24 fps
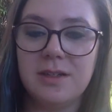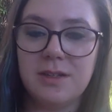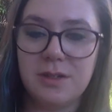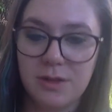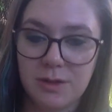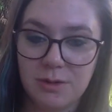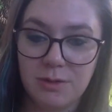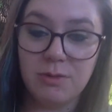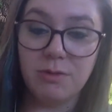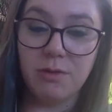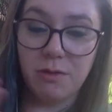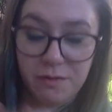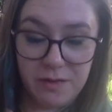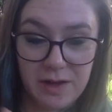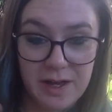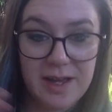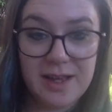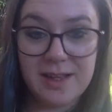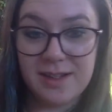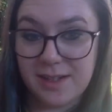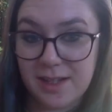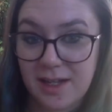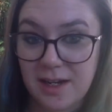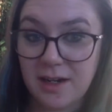to
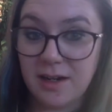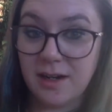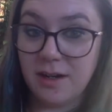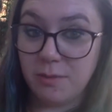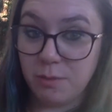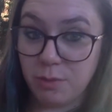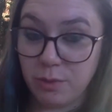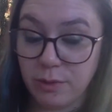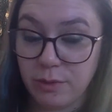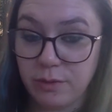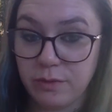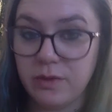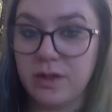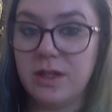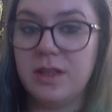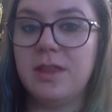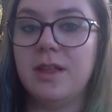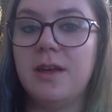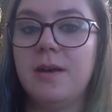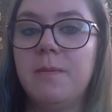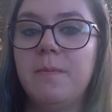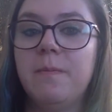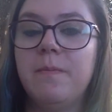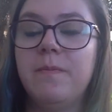revise, edit, and proofread
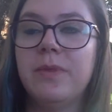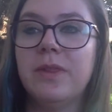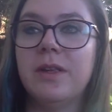them.